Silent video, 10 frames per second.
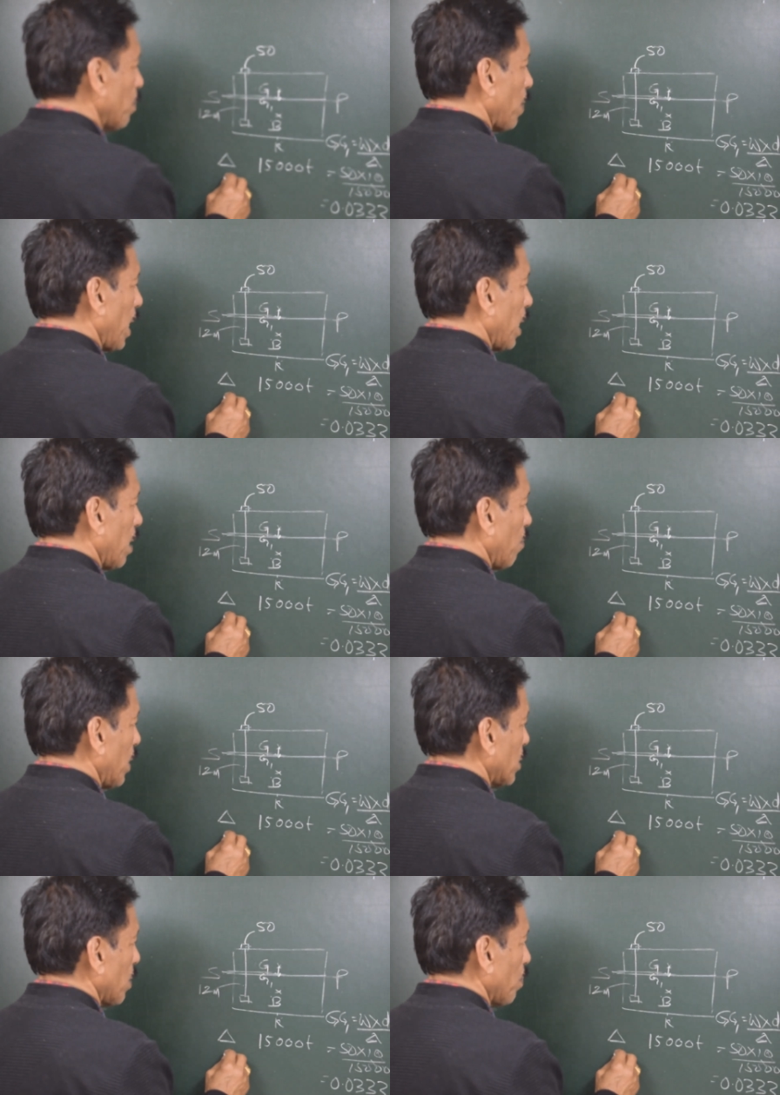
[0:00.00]
by a
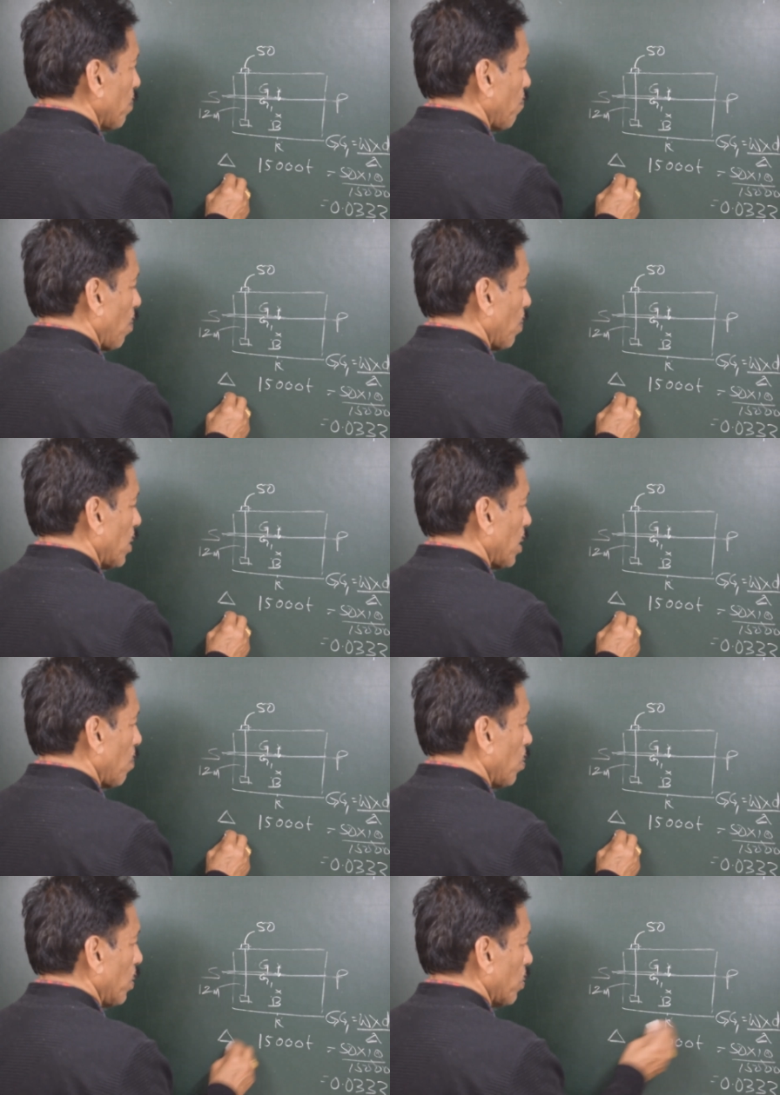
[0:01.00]
very simple formula
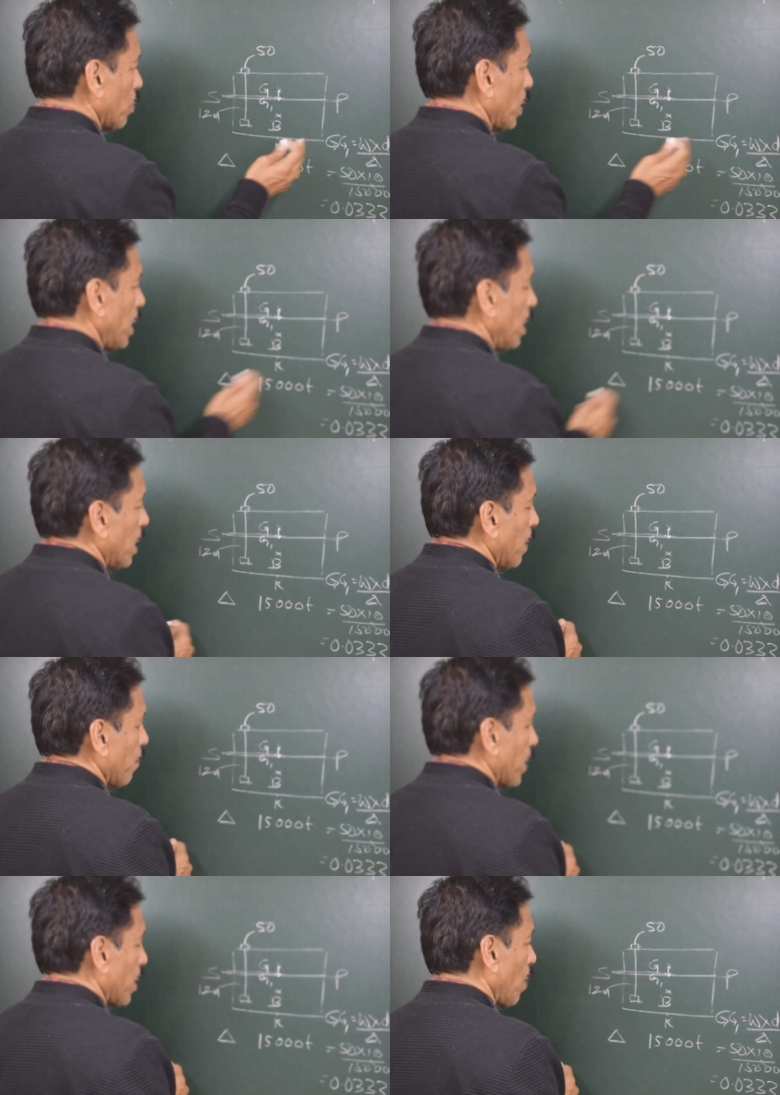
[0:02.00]
W into D
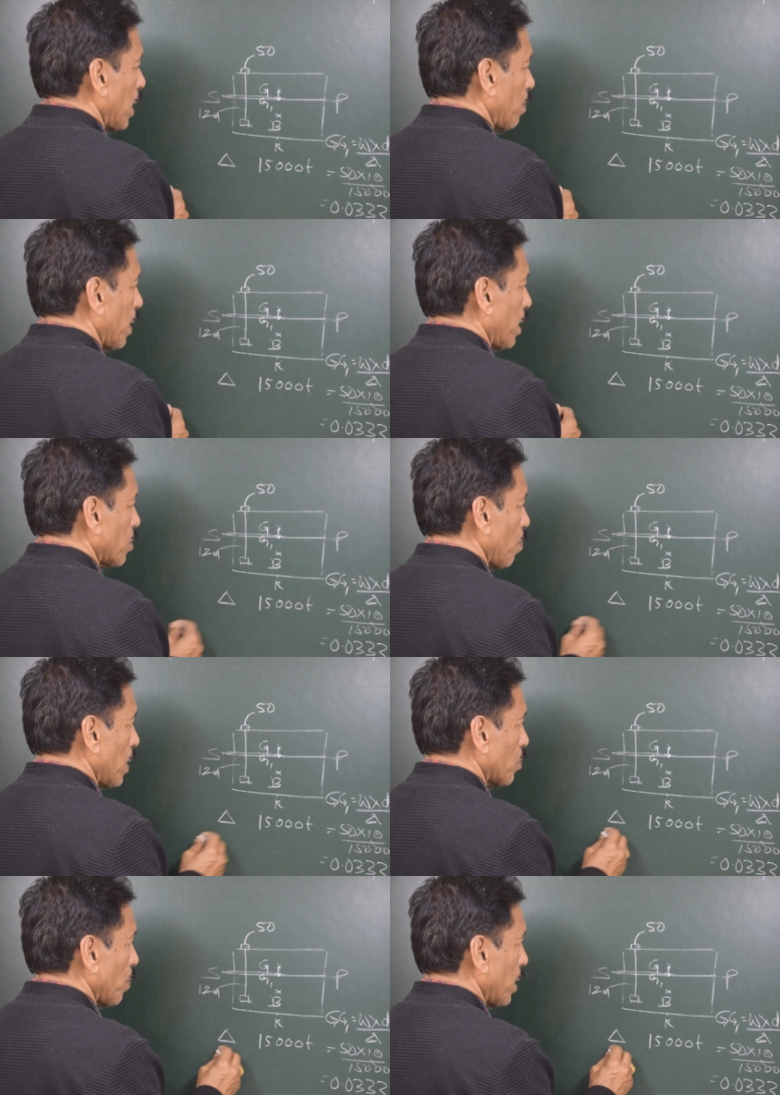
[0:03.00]
divided by
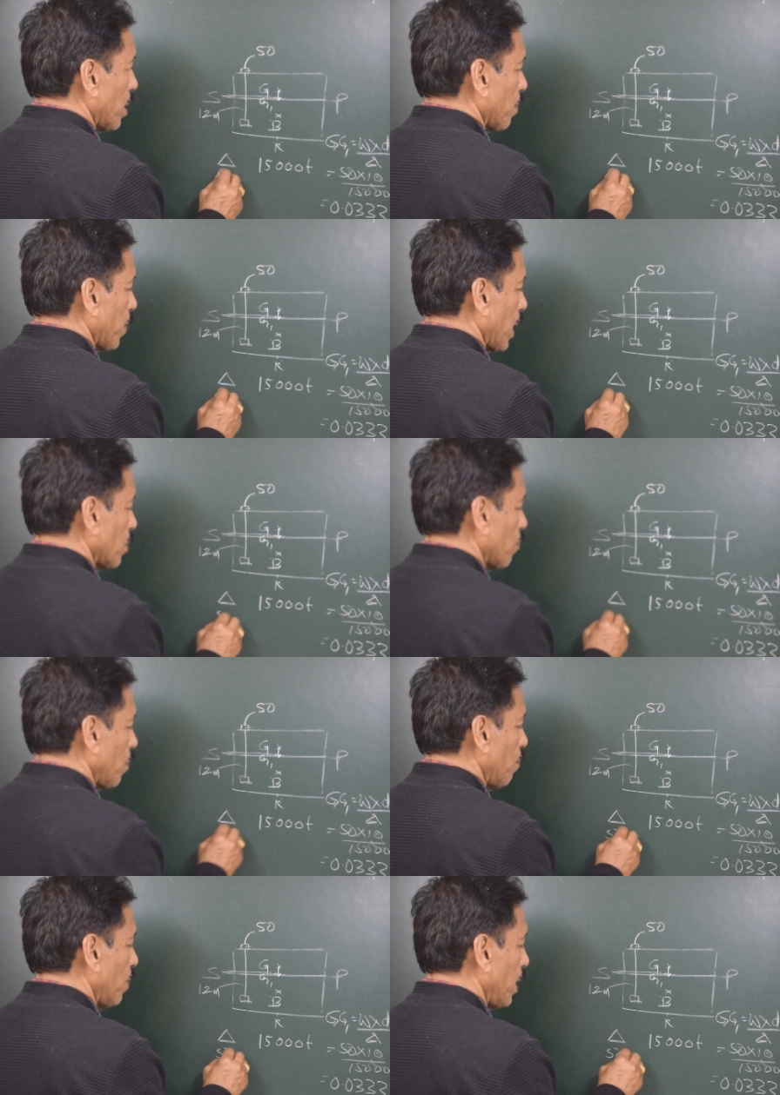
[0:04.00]
displacement that is
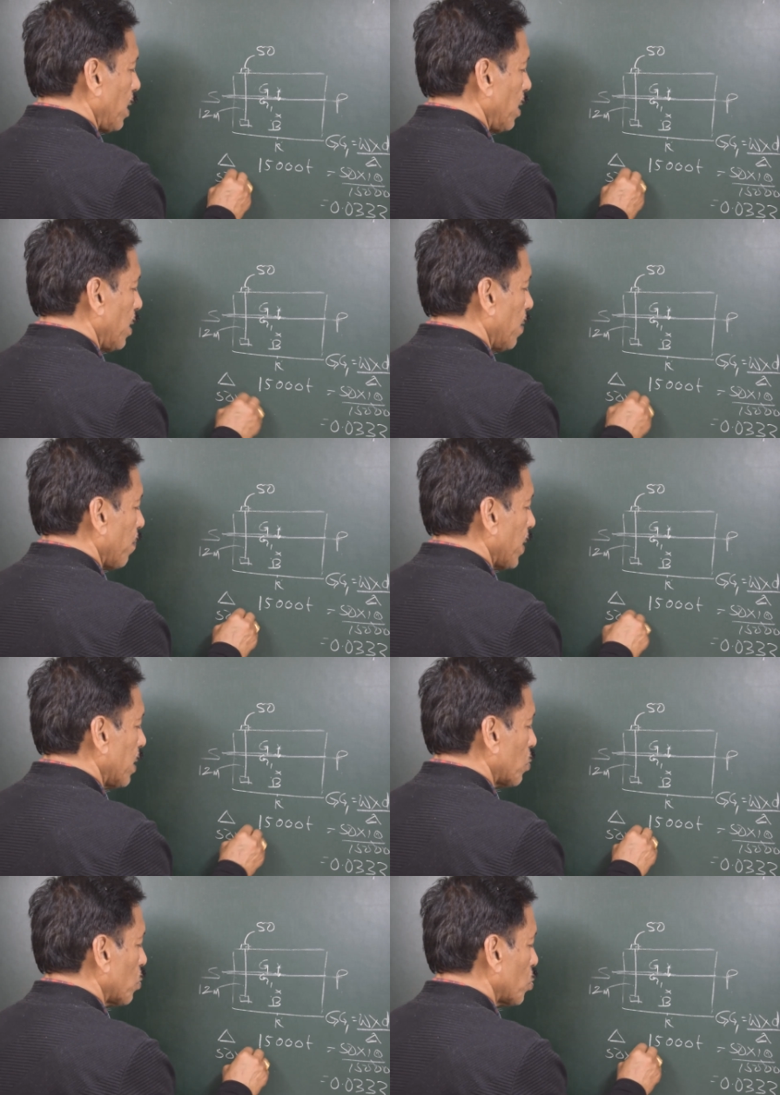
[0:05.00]
50
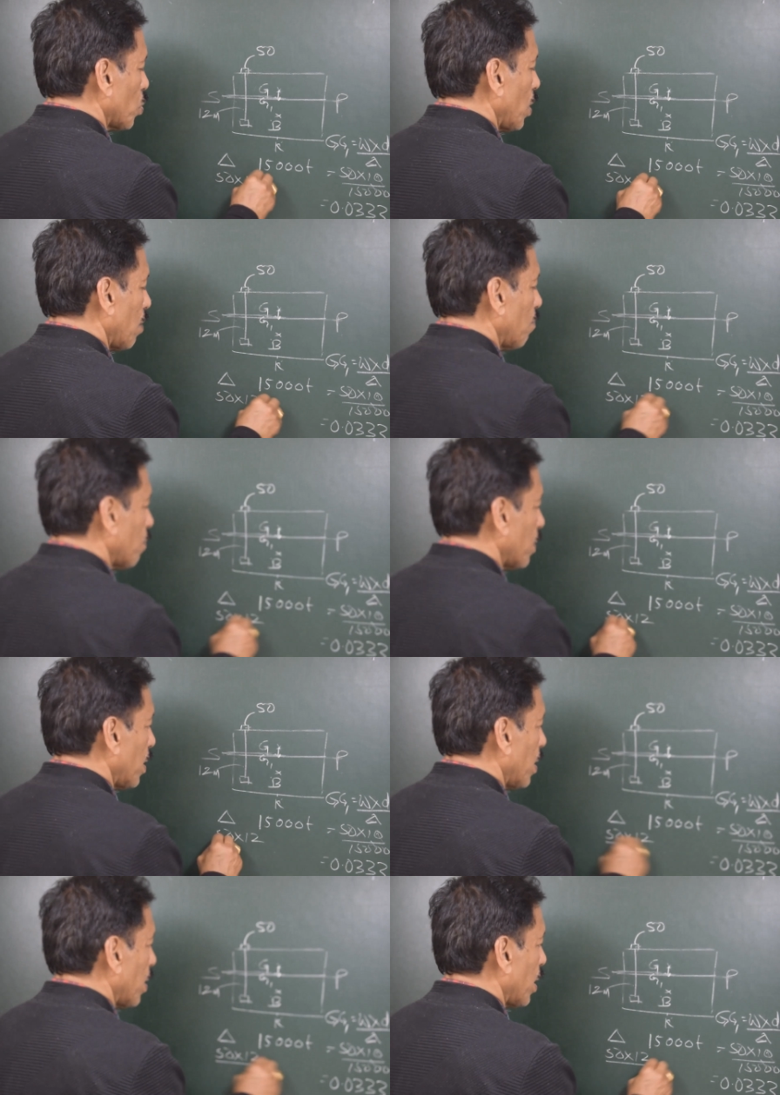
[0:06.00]
into 12
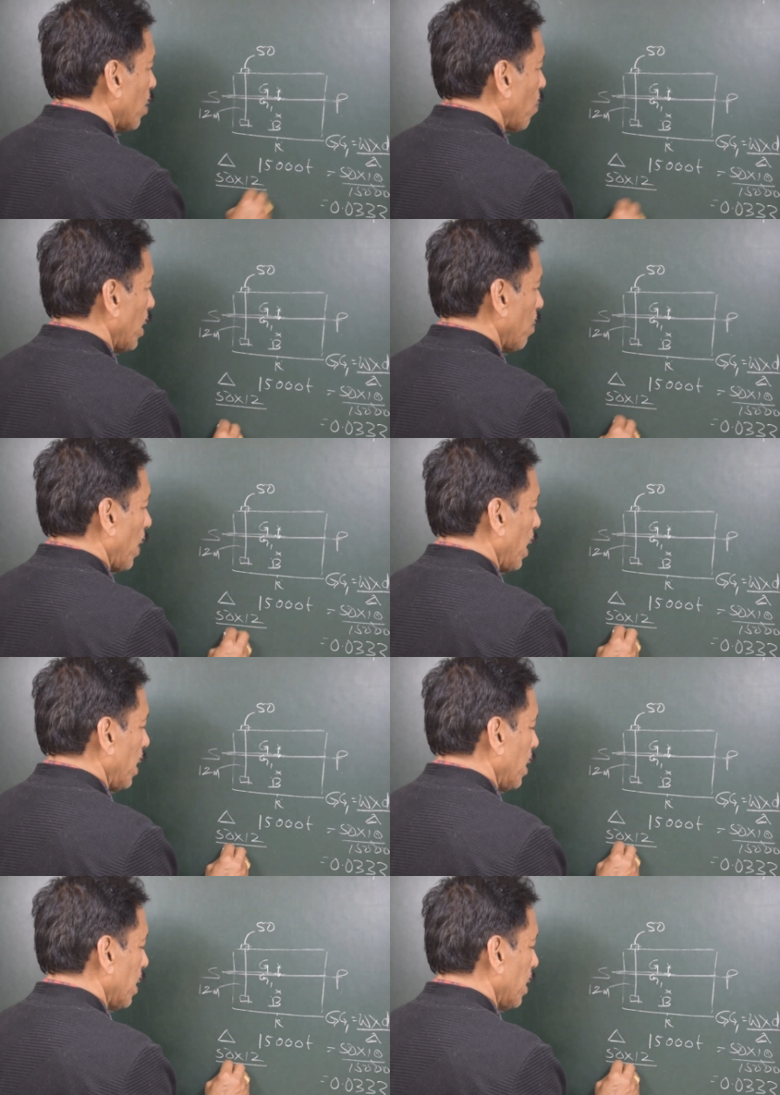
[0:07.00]
divided by